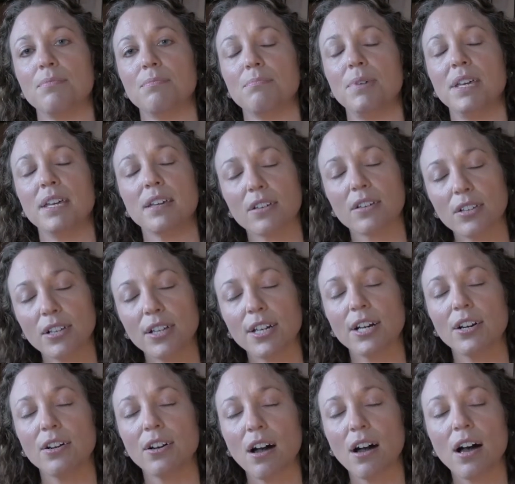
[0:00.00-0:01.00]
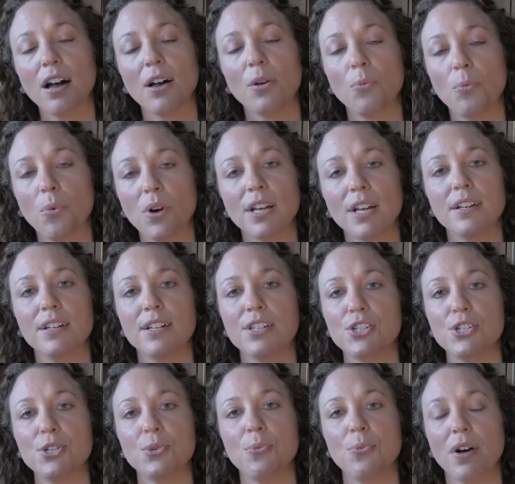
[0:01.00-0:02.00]
Being clear on what it
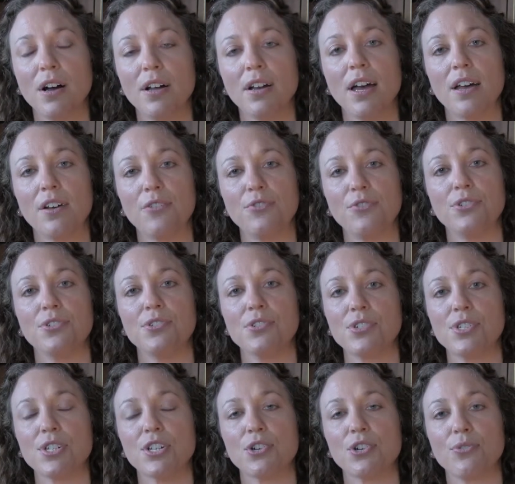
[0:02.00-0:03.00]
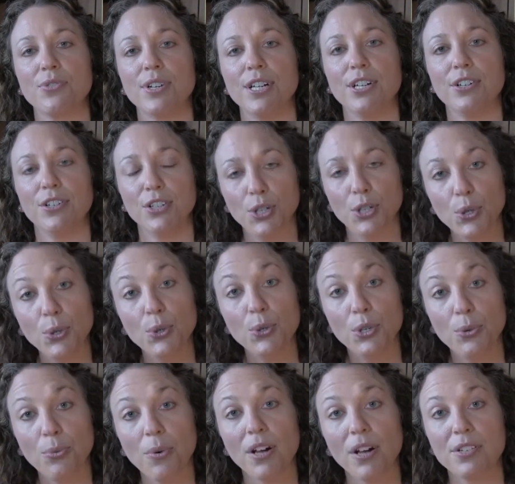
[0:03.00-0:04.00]
is you want out of your nursing career and who
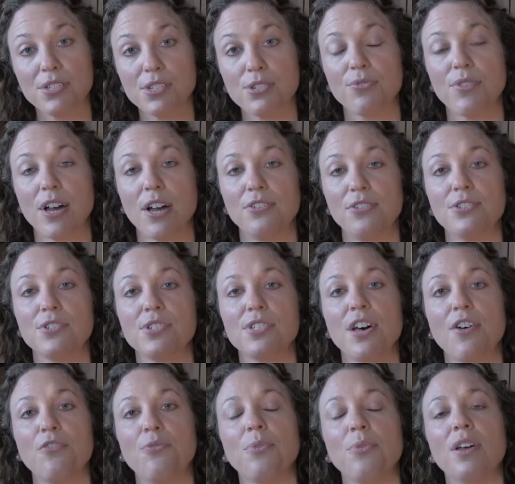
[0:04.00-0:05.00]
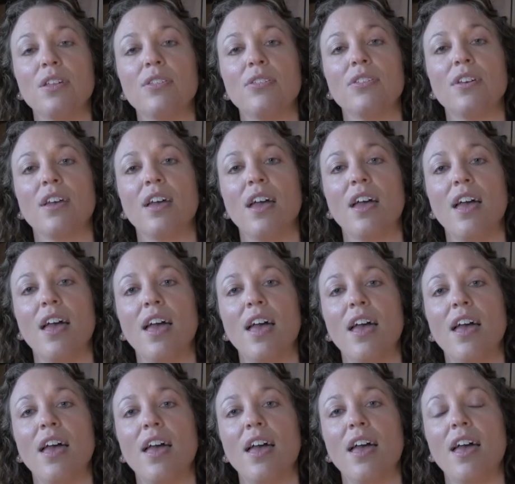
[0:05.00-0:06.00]
you want to surround yourself with,
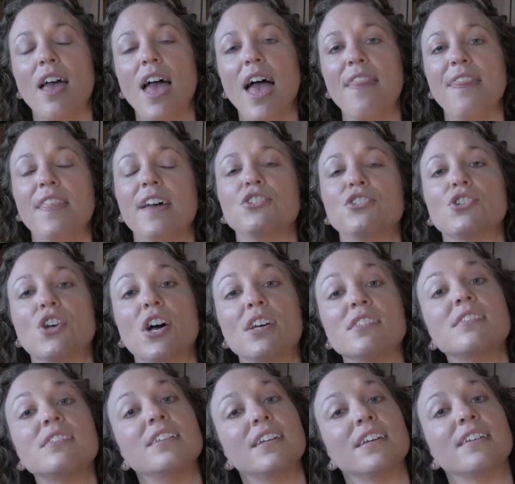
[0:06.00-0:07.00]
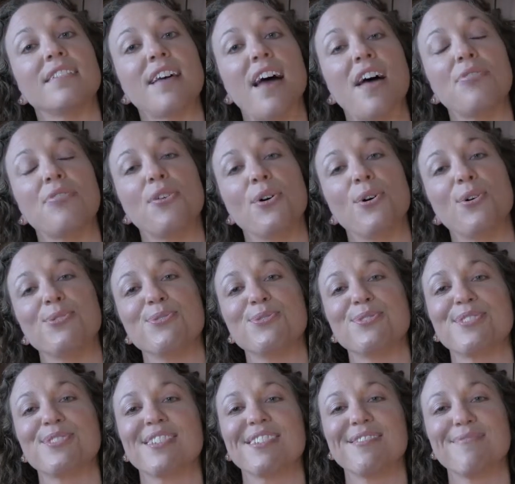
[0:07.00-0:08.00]
and then trusting that
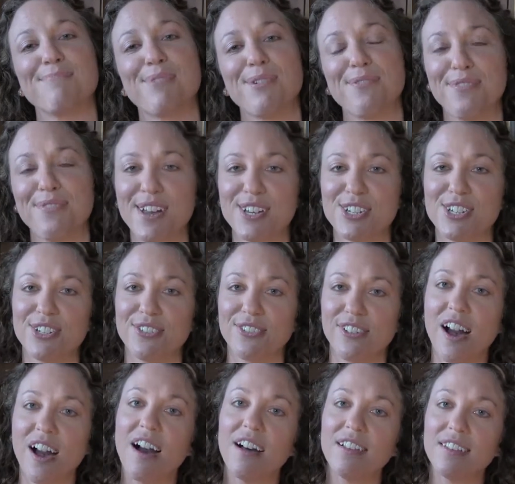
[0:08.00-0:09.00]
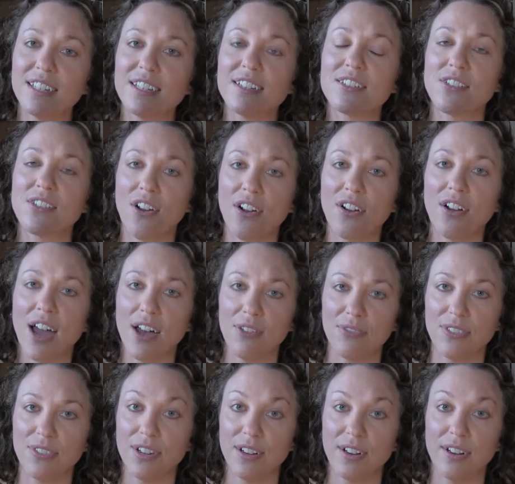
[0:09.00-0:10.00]
those professional colleagues are
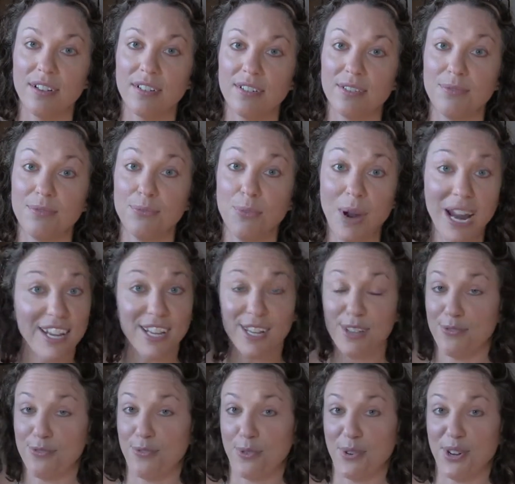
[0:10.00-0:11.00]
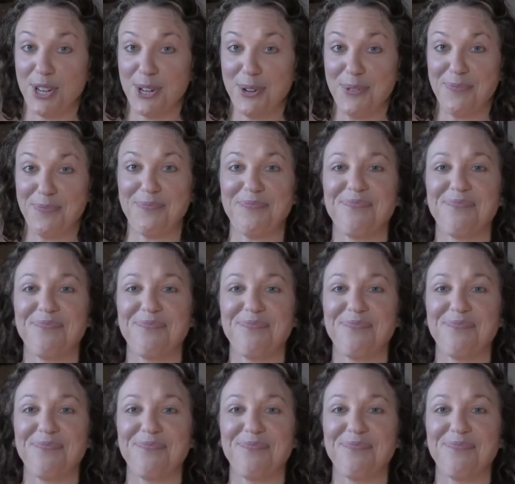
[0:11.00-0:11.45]
out there waiting for you.